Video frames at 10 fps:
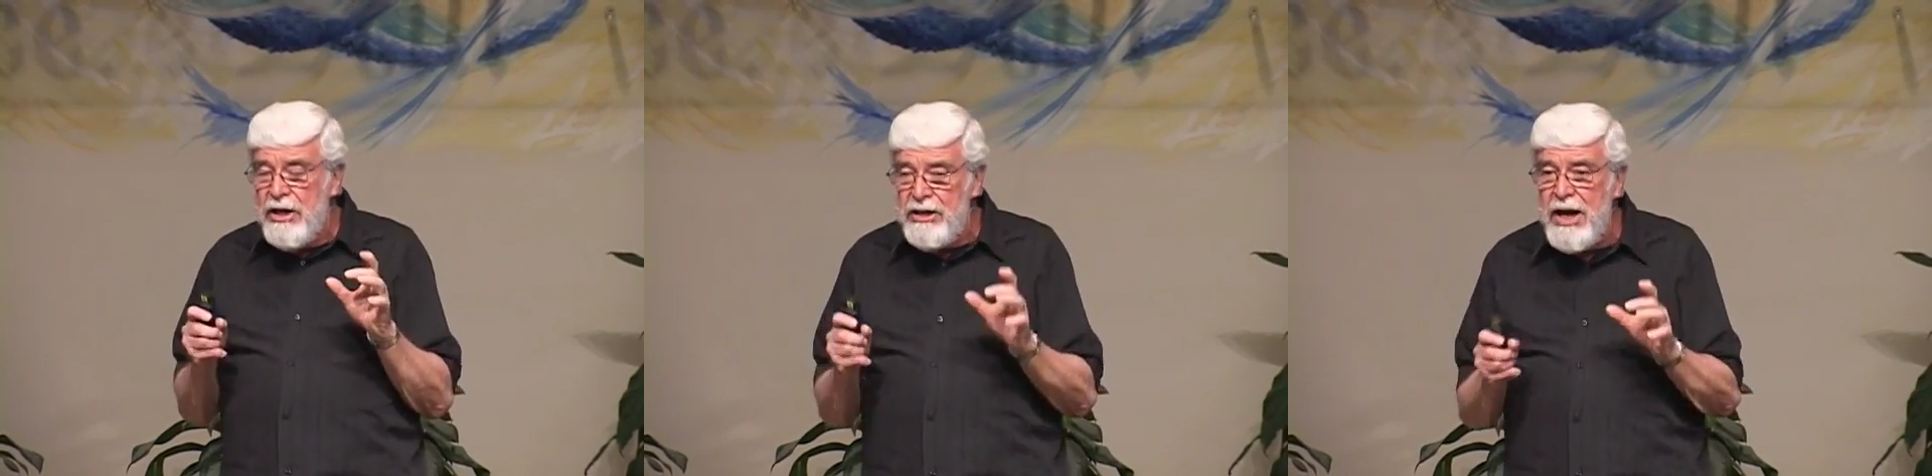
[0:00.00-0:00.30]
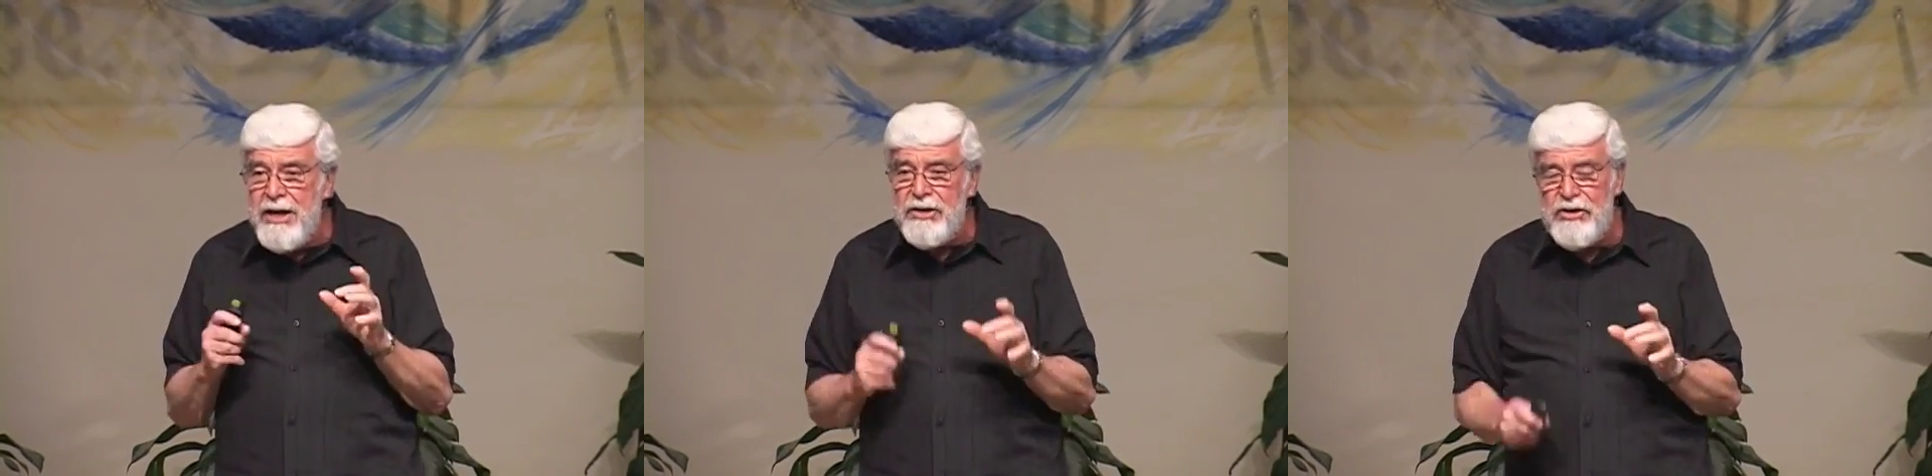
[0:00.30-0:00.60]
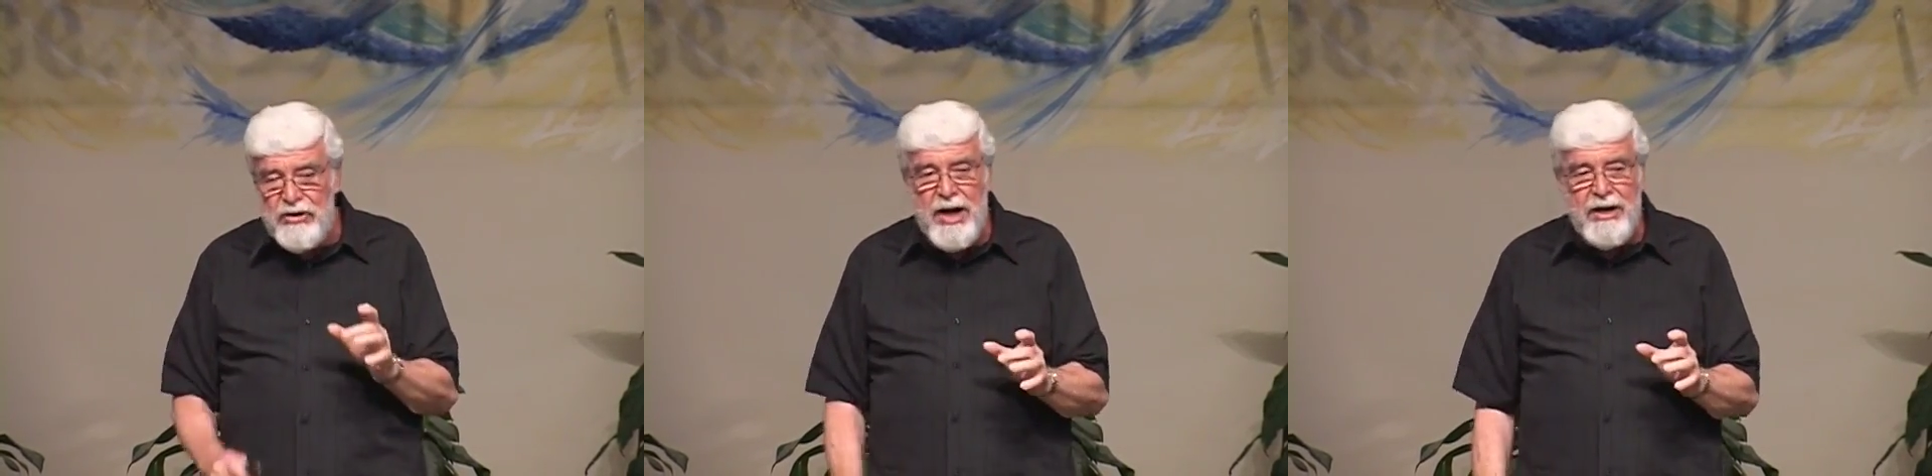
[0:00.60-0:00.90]
take a
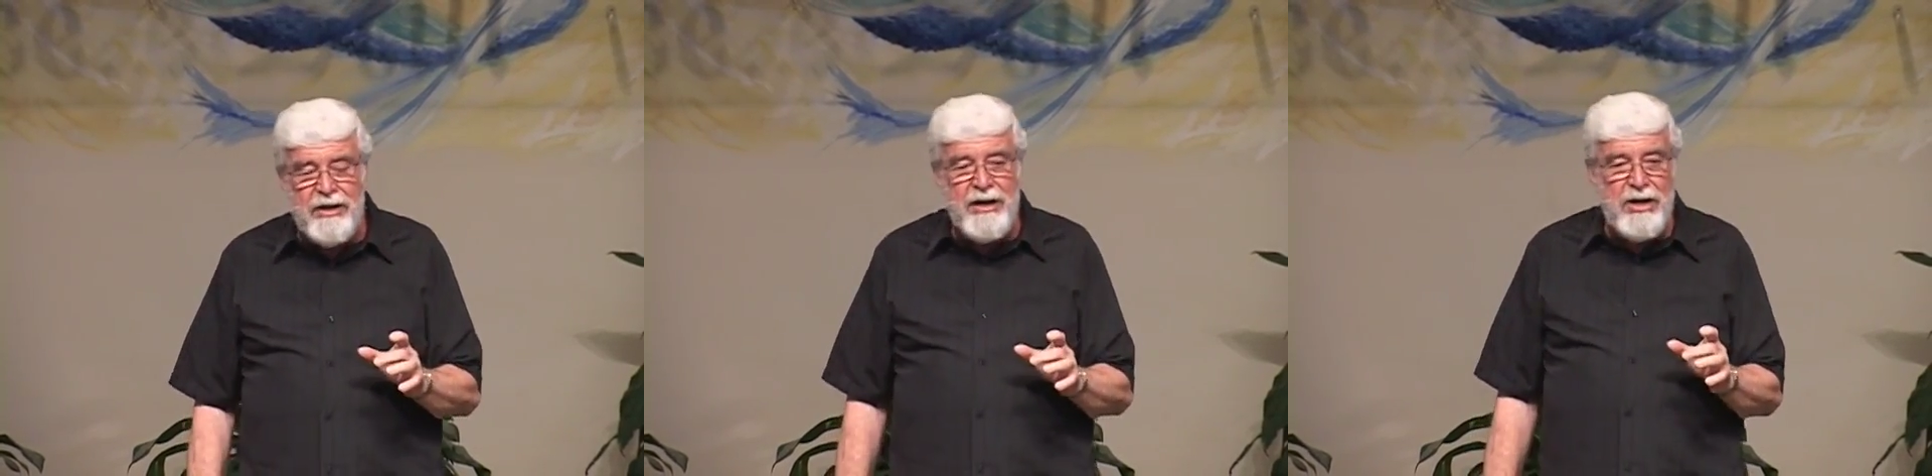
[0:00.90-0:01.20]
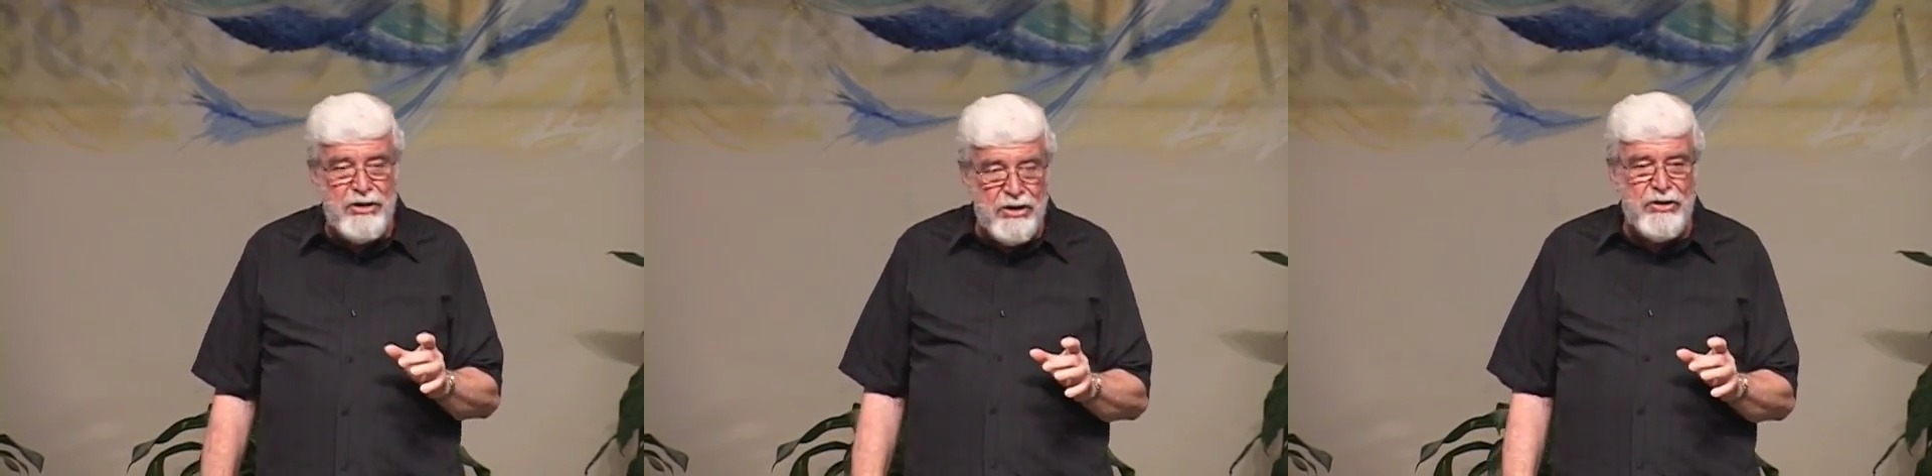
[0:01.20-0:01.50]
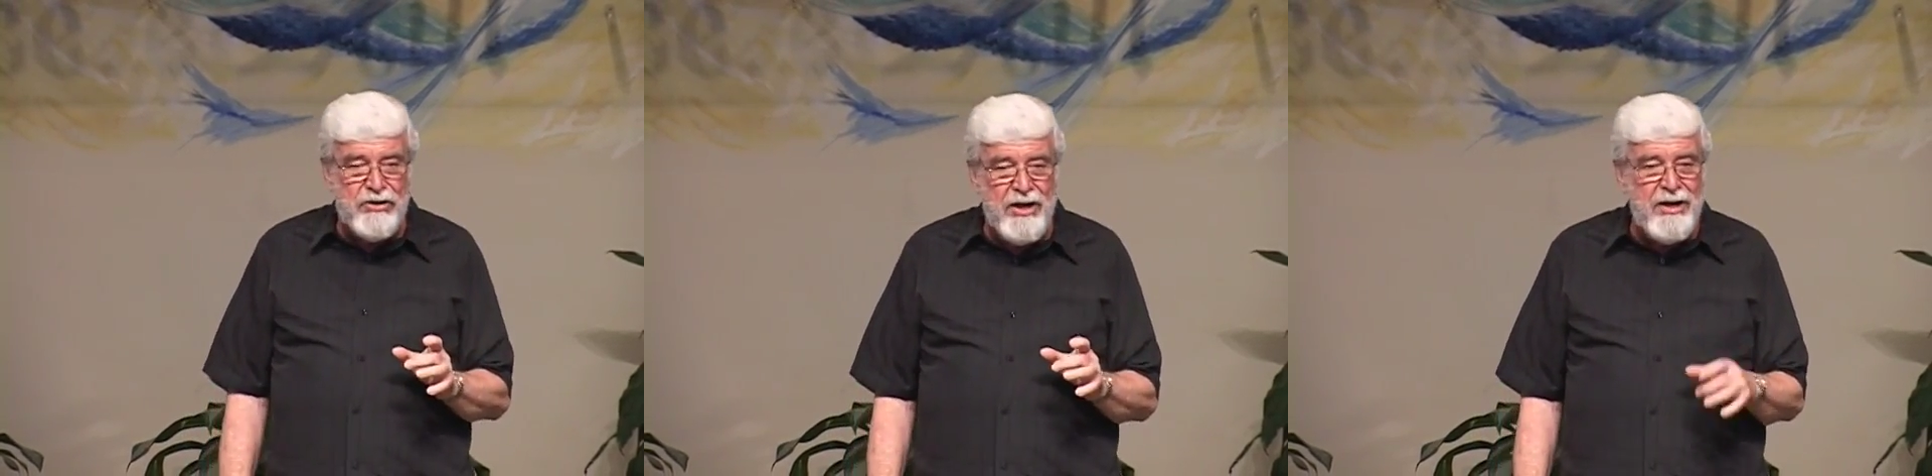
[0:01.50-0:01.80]
second and
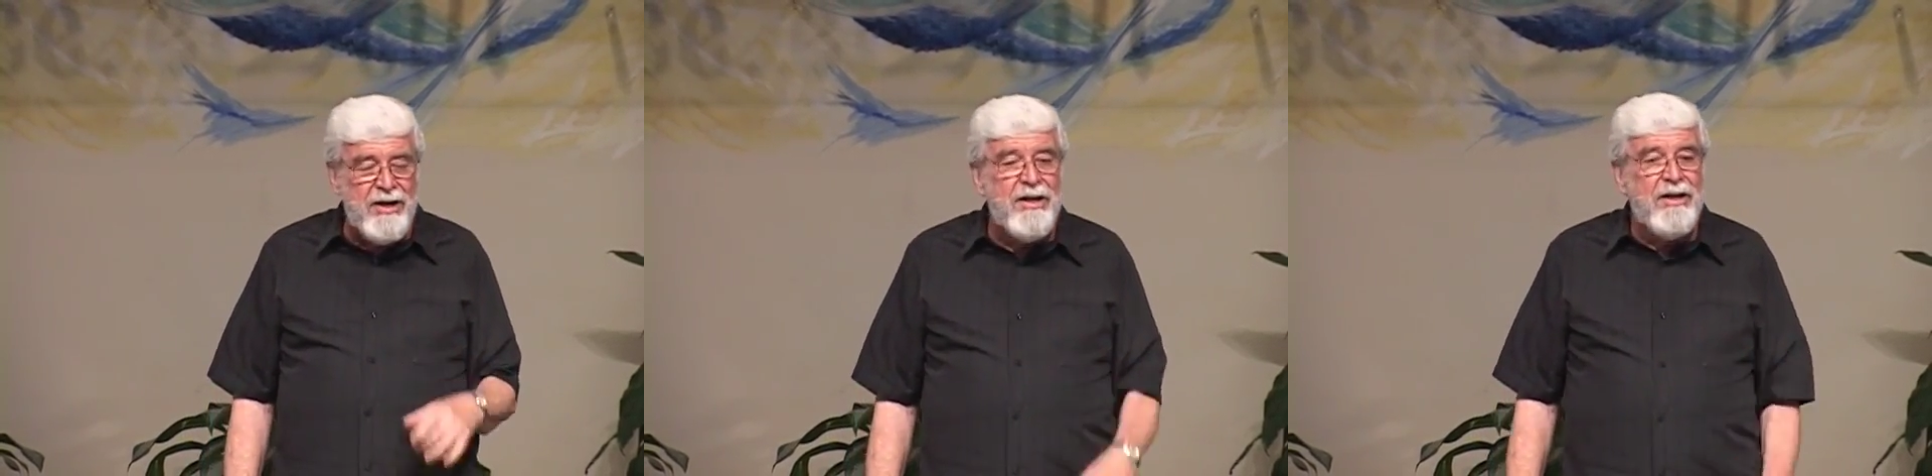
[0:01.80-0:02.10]
just say,